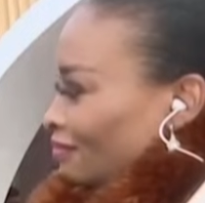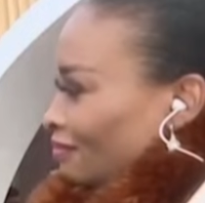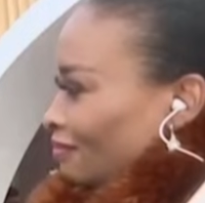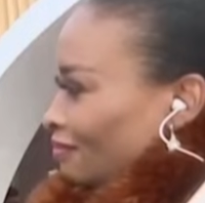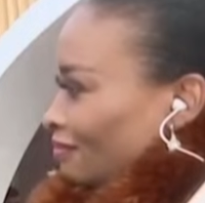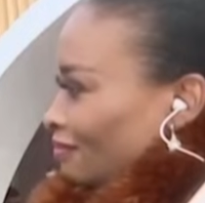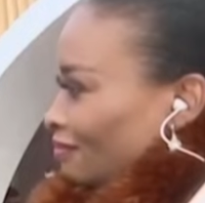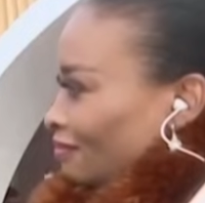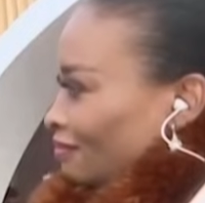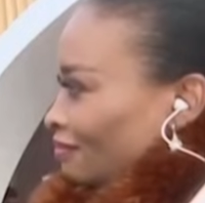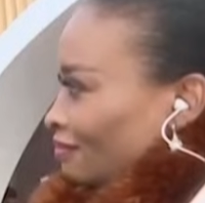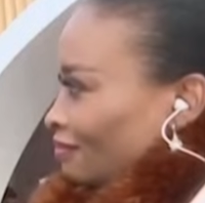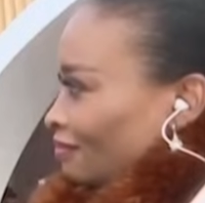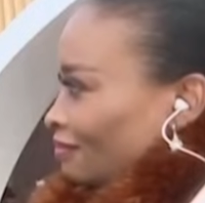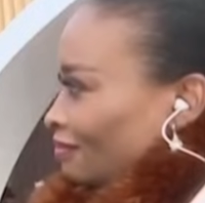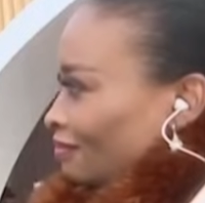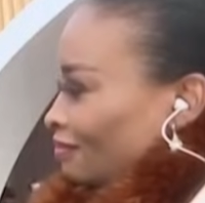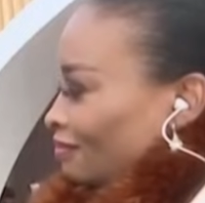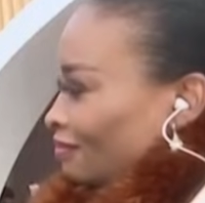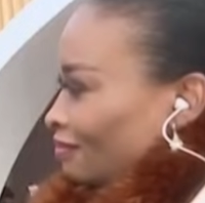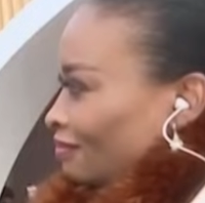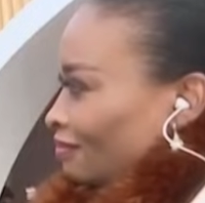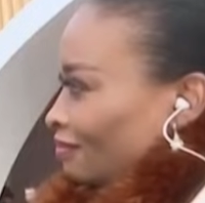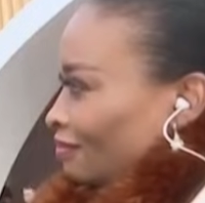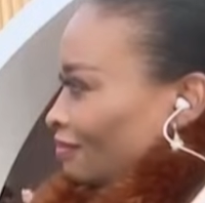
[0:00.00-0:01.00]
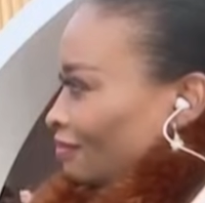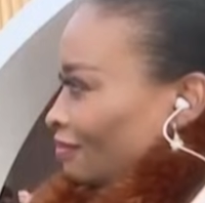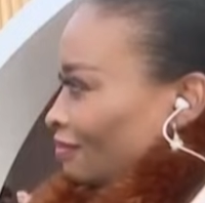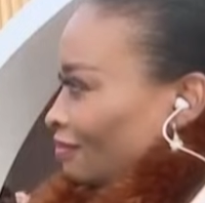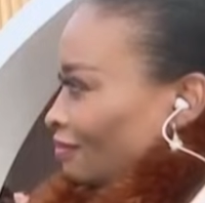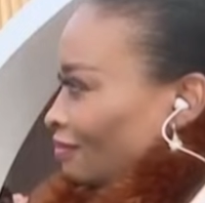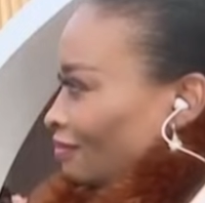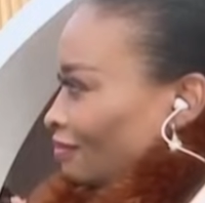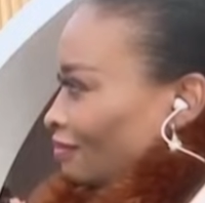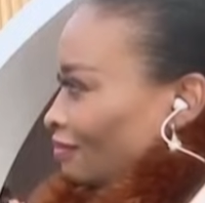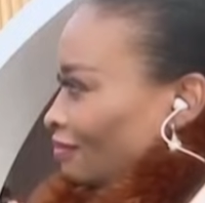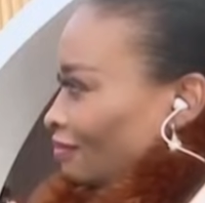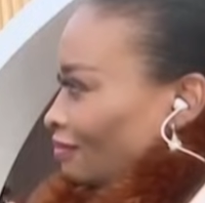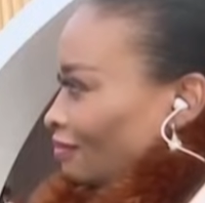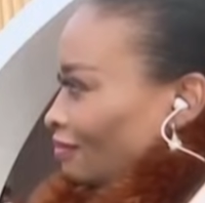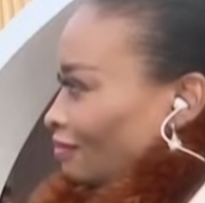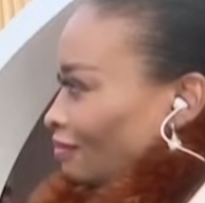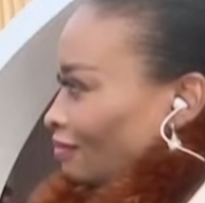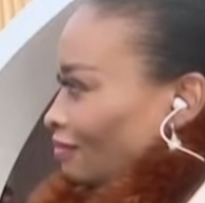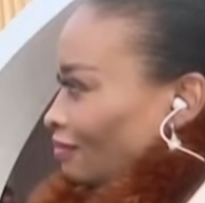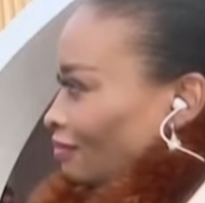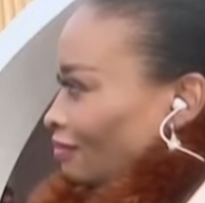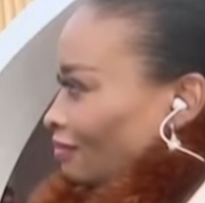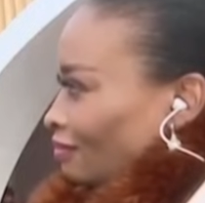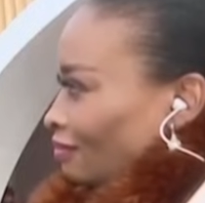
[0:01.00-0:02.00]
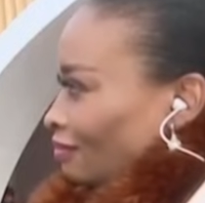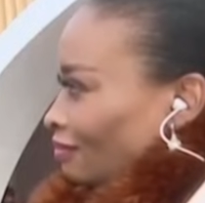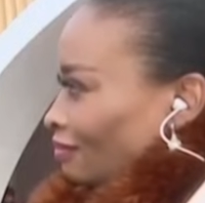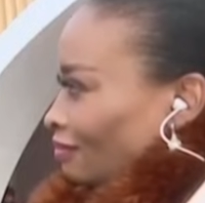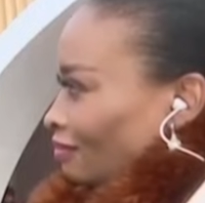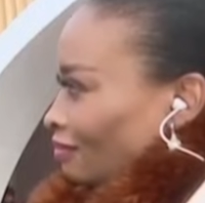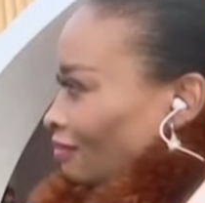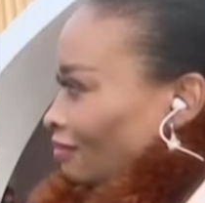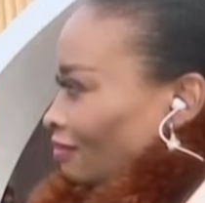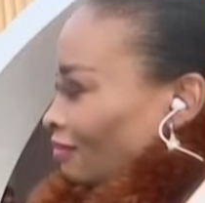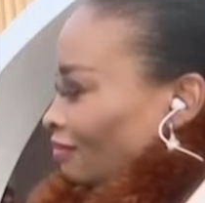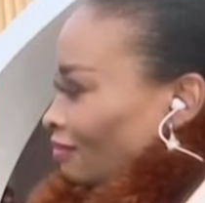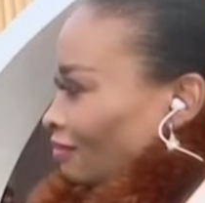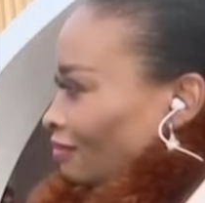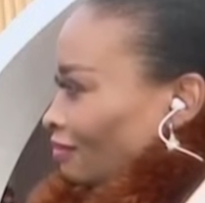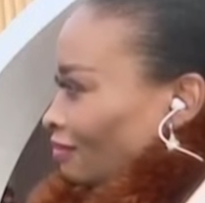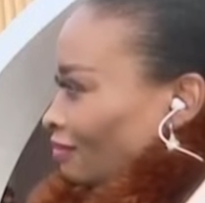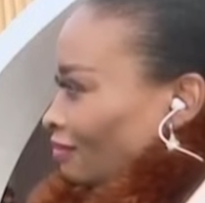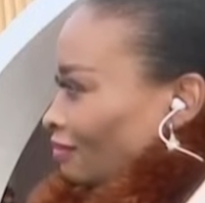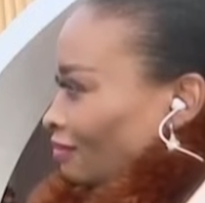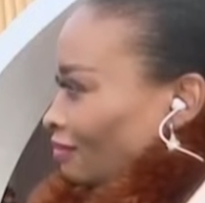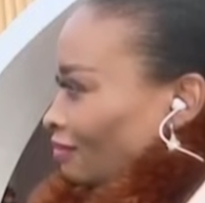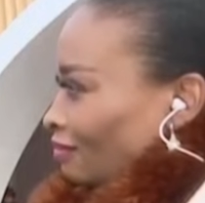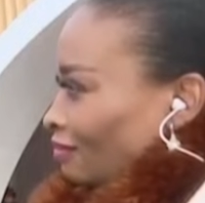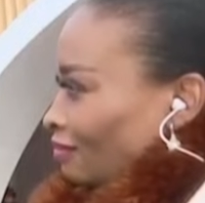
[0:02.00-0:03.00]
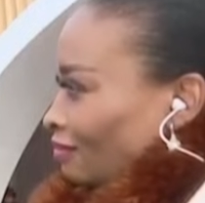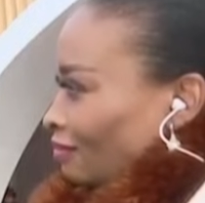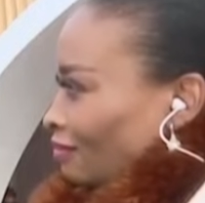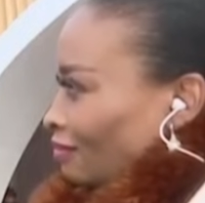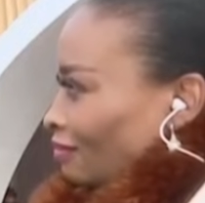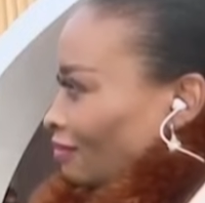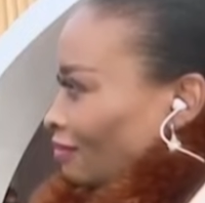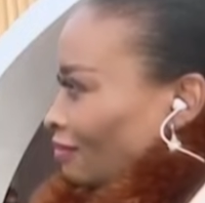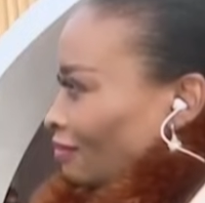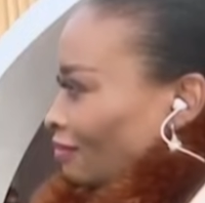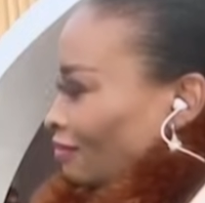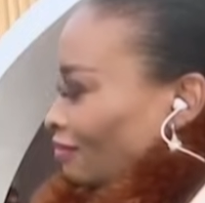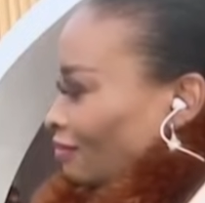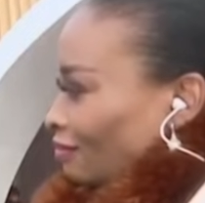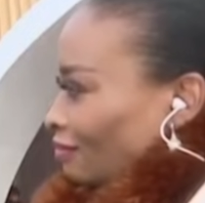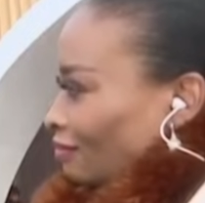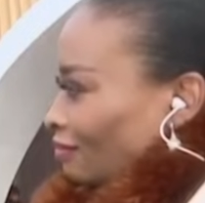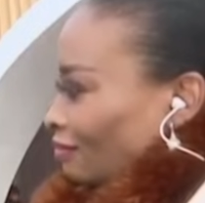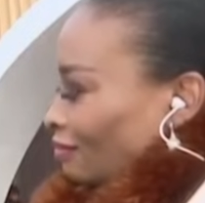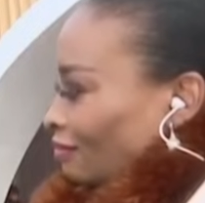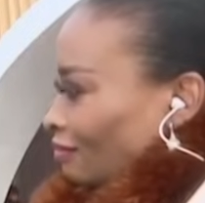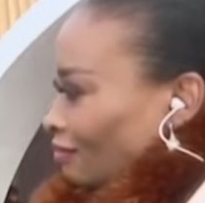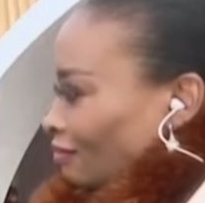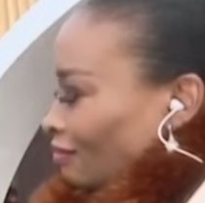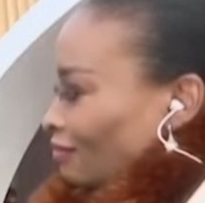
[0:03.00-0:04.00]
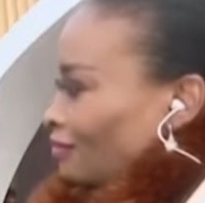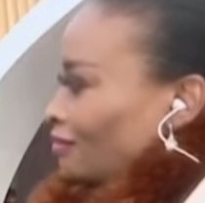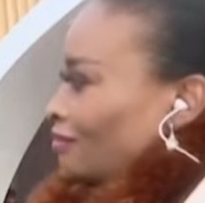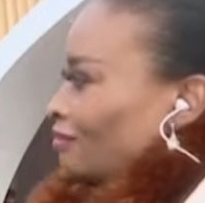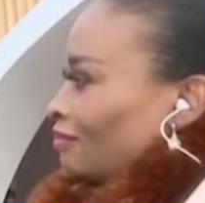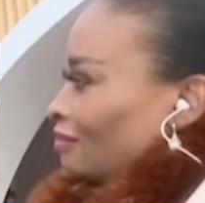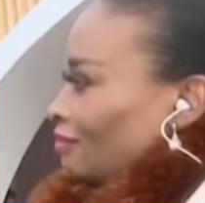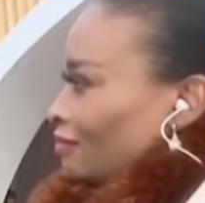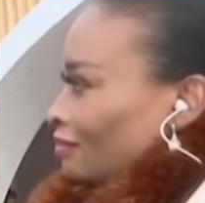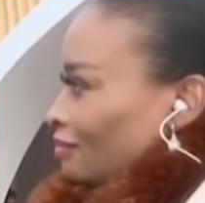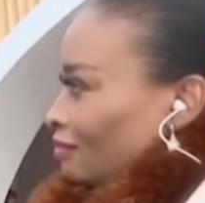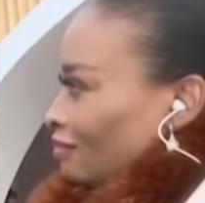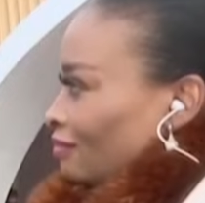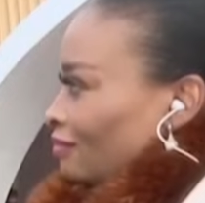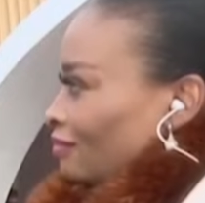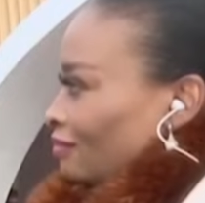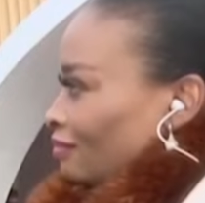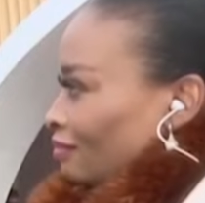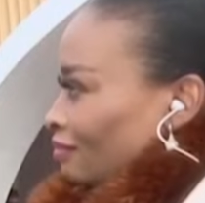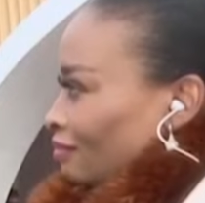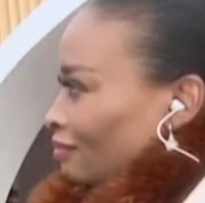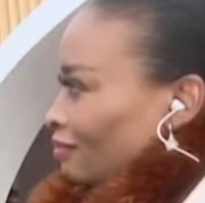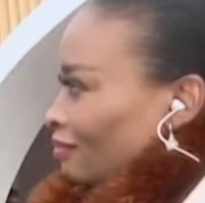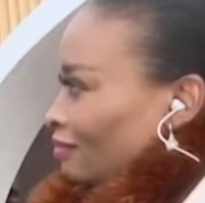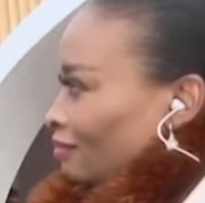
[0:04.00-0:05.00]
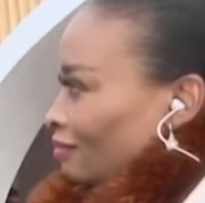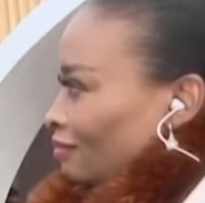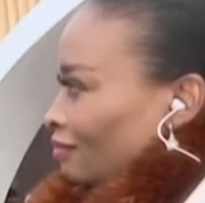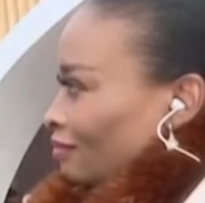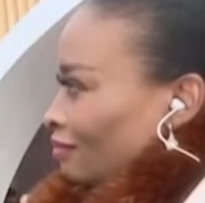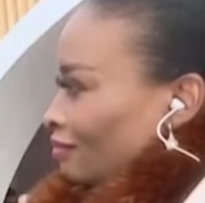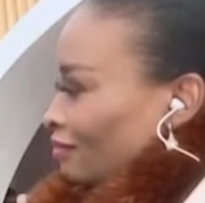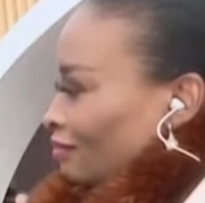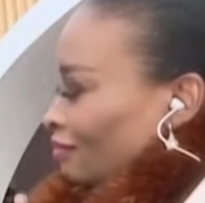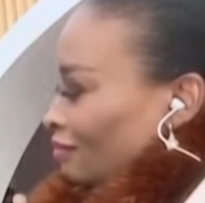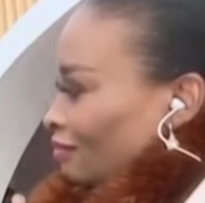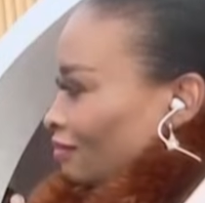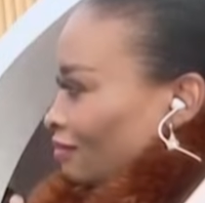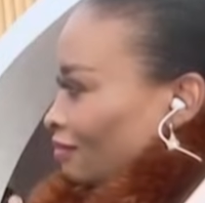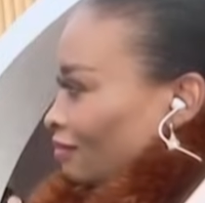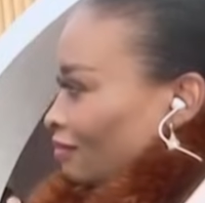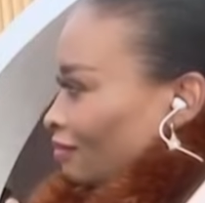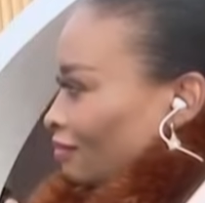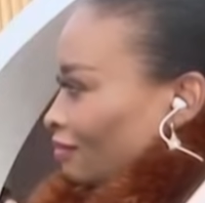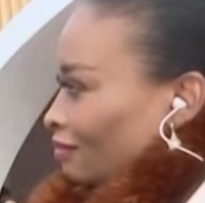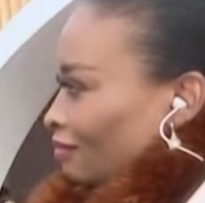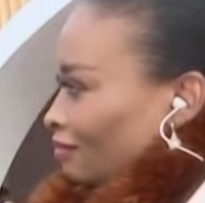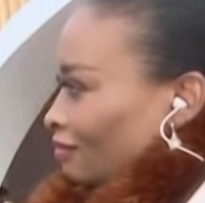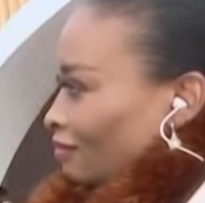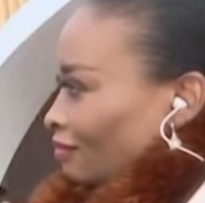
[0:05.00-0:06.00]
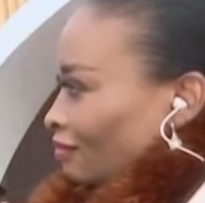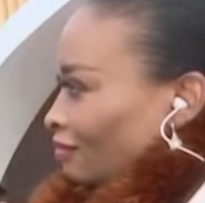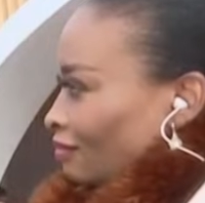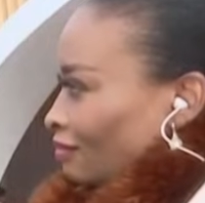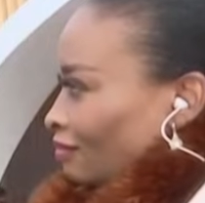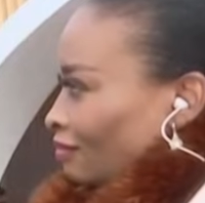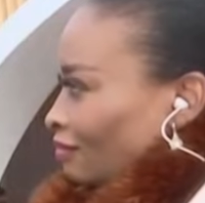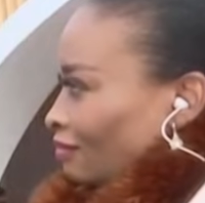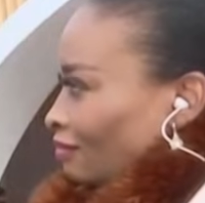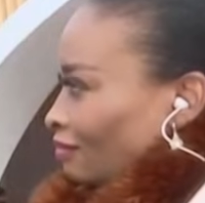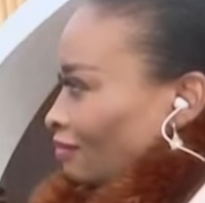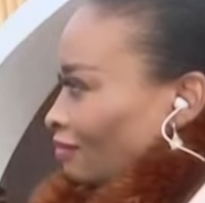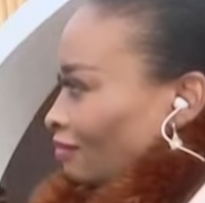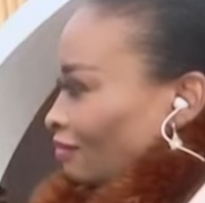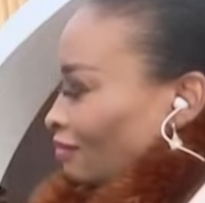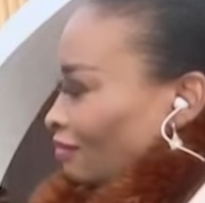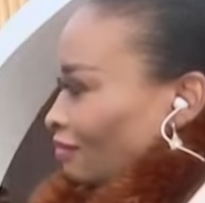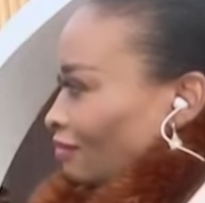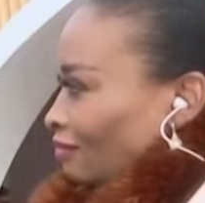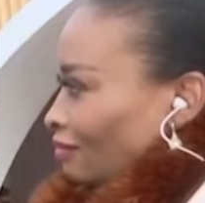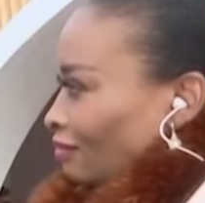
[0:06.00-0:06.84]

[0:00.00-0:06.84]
[no speech]